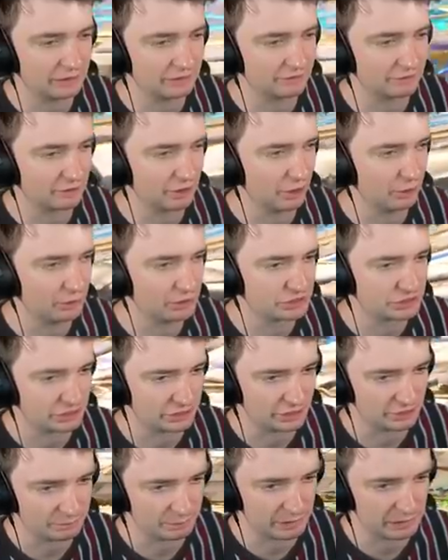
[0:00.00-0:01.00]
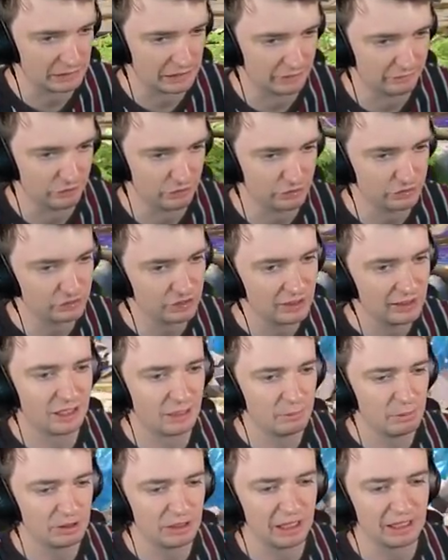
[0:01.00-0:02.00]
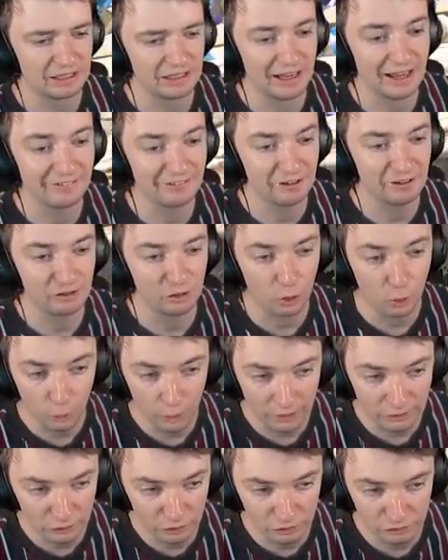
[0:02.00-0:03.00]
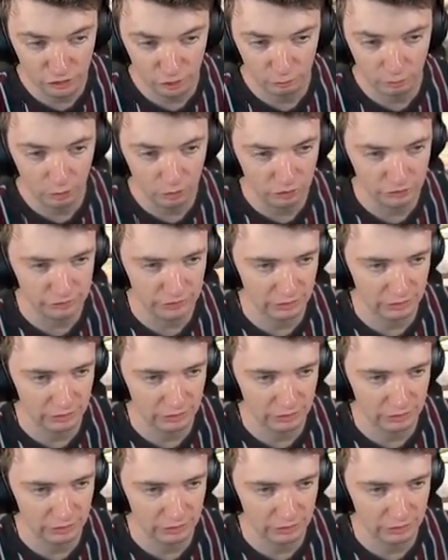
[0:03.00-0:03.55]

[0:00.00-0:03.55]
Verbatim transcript: these lower G S P levels. Same with like Ness's always do so well because